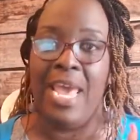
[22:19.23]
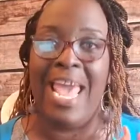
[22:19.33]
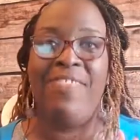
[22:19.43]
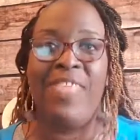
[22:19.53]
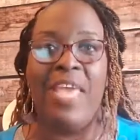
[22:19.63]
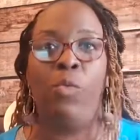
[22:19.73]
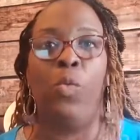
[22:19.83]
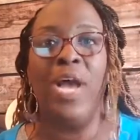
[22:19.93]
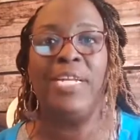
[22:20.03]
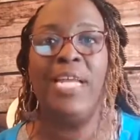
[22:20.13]
And then
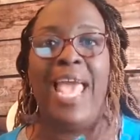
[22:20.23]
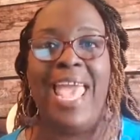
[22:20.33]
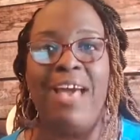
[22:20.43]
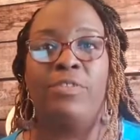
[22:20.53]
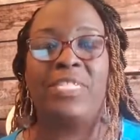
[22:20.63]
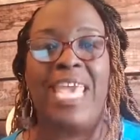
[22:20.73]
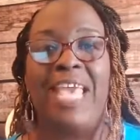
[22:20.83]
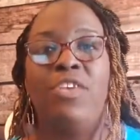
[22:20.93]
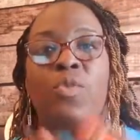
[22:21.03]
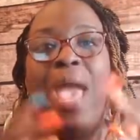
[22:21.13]
what else
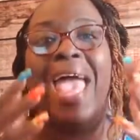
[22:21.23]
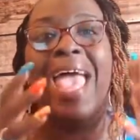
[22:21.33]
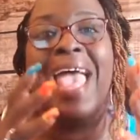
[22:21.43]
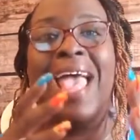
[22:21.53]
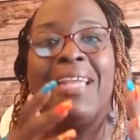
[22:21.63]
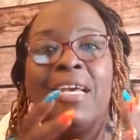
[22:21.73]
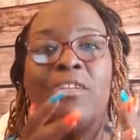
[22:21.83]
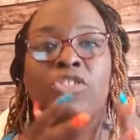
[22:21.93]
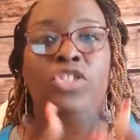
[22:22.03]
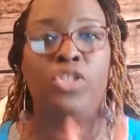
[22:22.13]
can you add
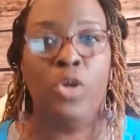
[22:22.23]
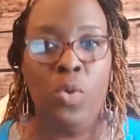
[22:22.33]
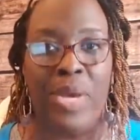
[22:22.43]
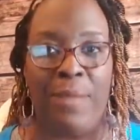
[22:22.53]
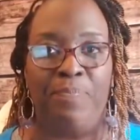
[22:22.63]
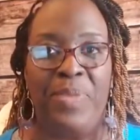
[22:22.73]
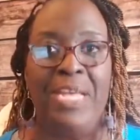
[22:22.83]
to it